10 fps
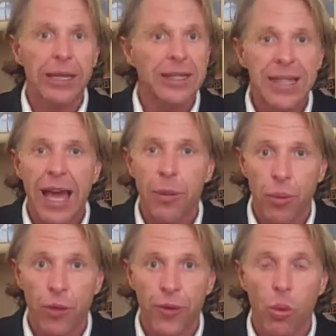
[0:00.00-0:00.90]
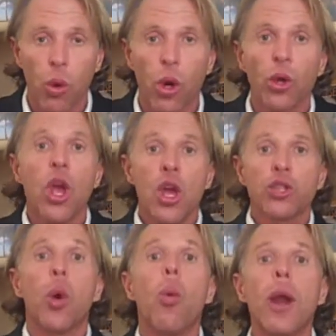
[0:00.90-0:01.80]
It's not a perfect world.
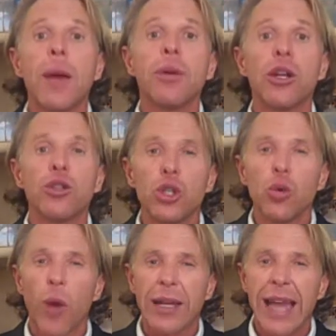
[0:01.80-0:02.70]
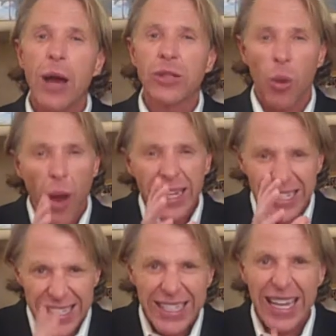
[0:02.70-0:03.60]
So what I'm going to do right now is I want you
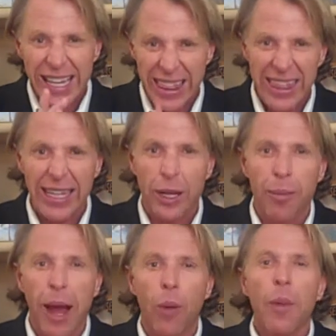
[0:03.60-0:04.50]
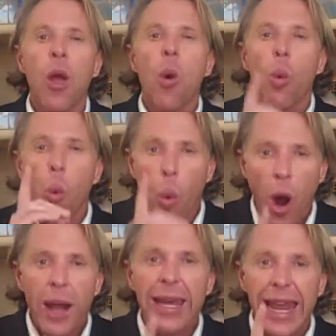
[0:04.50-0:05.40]
to sit and think about
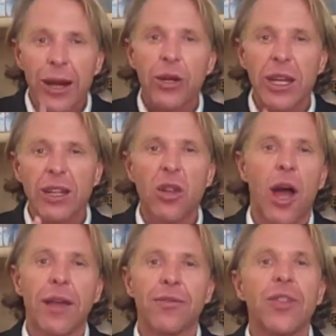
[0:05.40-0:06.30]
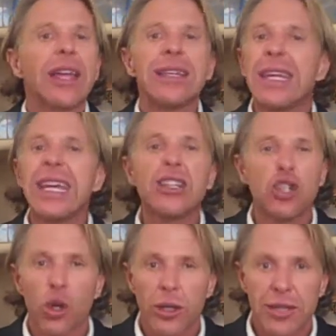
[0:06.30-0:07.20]
one area in life that
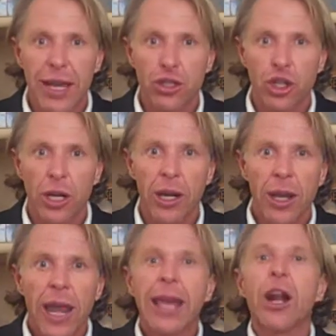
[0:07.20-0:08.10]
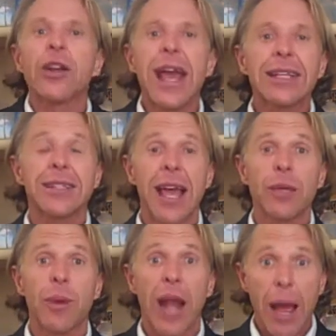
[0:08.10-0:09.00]
needs your attention. In our next
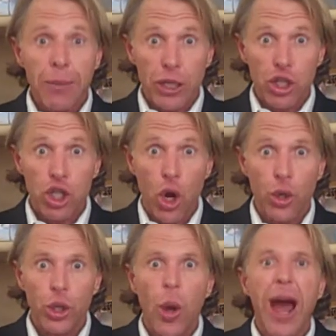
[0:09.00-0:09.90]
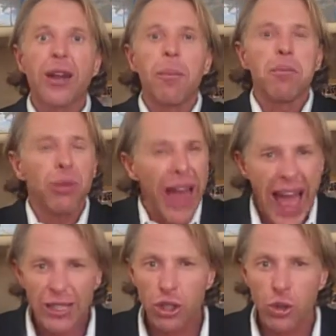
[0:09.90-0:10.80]
segment, I'm going to show you how to
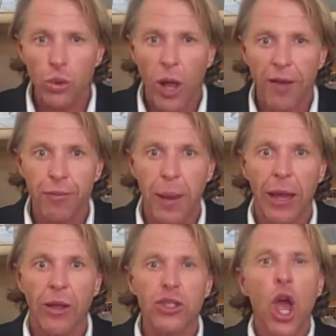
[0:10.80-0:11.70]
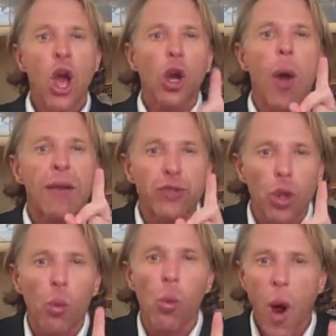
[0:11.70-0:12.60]
blast through life balance, go after
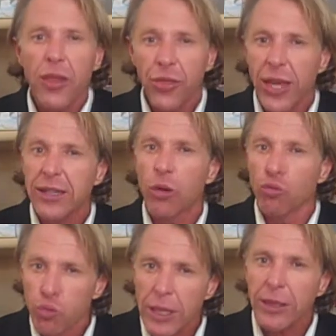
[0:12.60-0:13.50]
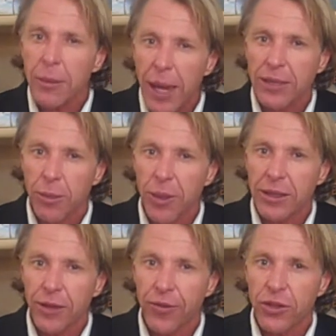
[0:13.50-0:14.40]
the one thing that really makes a
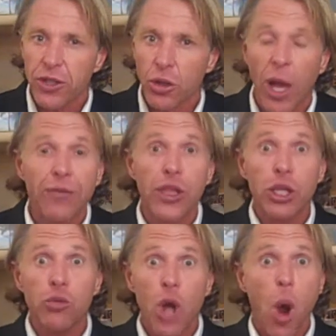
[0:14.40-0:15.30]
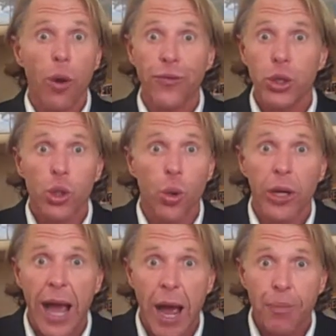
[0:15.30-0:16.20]
big difference in your life that you know if you
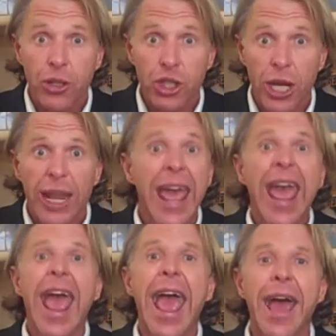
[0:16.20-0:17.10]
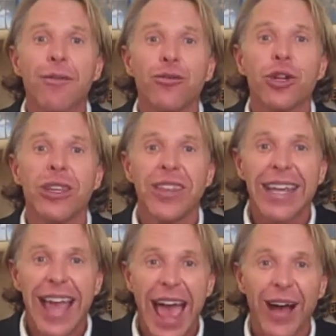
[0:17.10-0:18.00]
were to accomplish it,
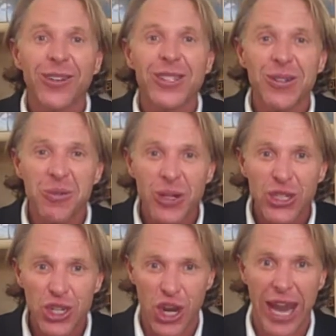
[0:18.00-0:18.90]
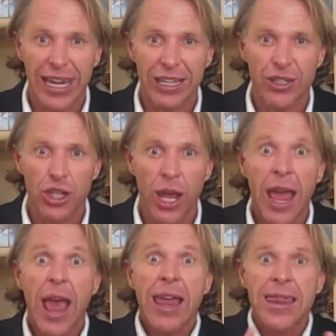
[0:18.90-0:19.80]
everything else would change.
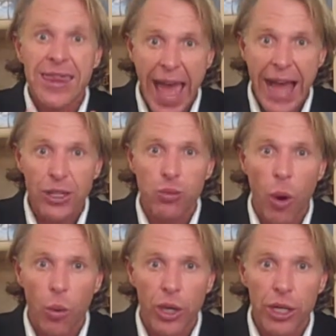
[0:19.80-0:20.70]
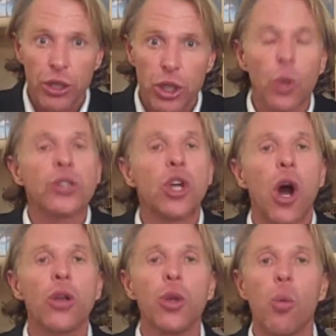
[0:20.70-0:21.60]
That's what we're going to do. It's
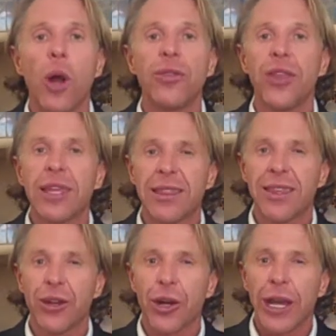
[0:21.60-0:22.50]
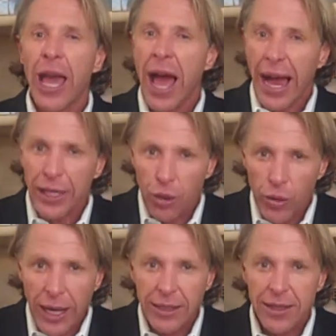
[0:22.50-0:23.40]
called the one thing theory. I
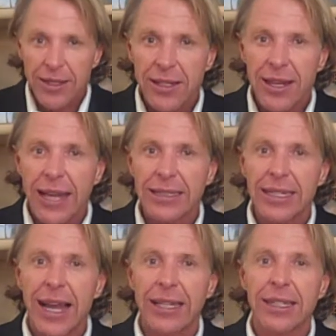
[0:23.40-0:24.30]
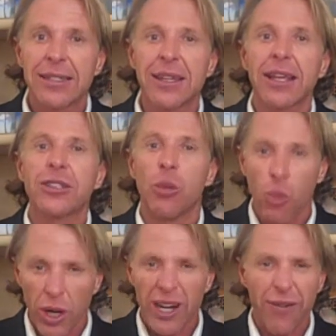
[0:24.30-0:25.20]
created in 1996 and
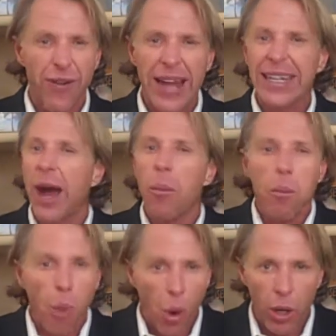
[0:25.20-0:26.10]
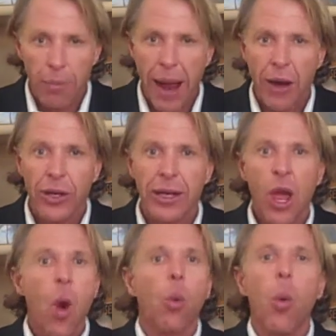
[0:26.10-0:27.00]
we're going to find out more about it,
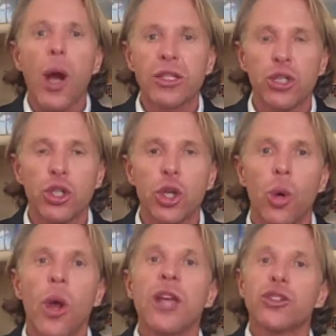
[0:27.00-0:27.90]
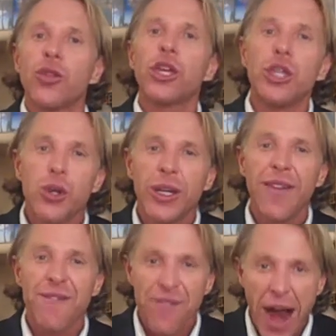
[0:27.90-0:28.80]
what to do so that you
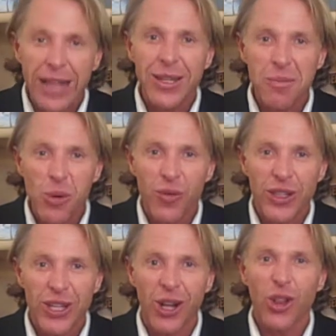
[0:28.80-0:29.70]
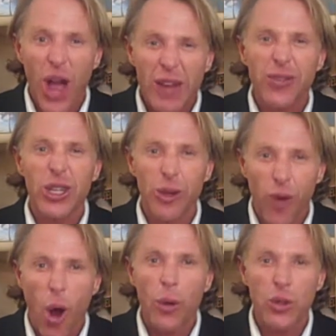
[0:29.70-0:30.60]
can finally move into the life that you've
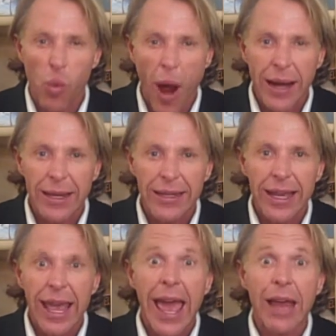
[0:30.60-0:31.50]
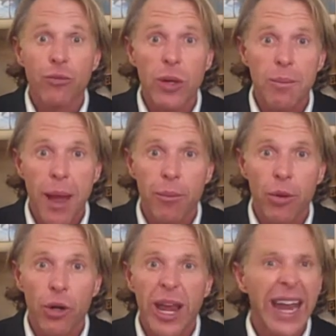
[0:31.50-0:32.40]
always wanted. And
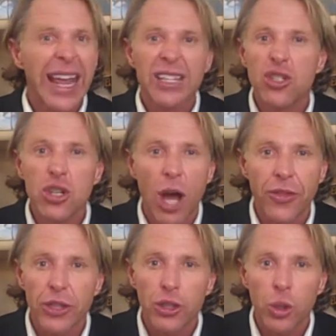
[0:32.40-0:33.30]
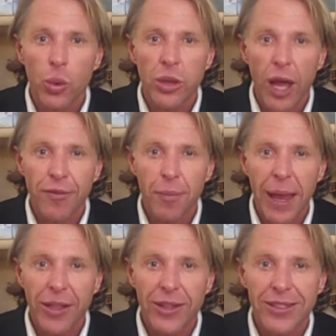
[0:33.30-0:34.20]
remember, it has nothing to do with life
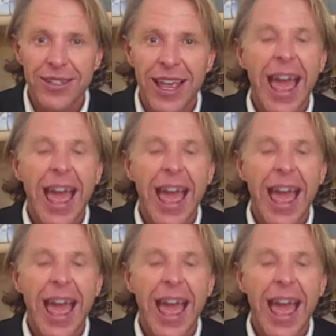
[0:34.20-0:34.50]
balance.